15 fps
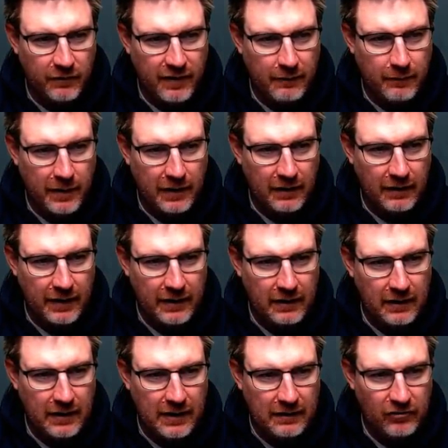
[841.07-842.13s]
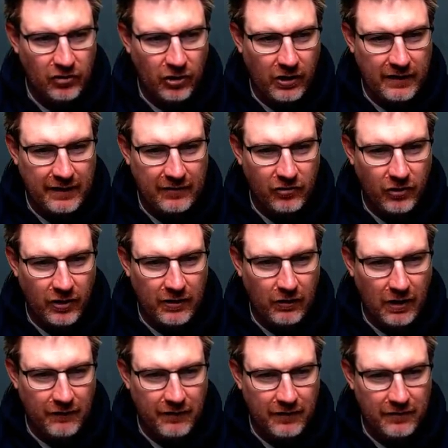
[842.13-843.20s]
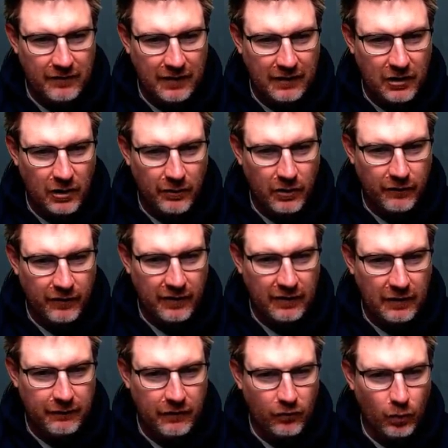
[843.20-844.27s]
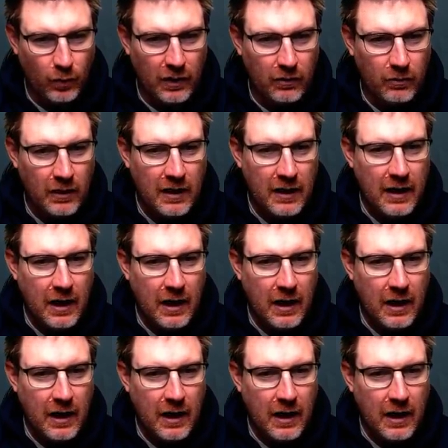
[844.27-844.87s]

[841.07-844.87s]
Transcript: if they're battling. Their tyre life is going off a cliff as well.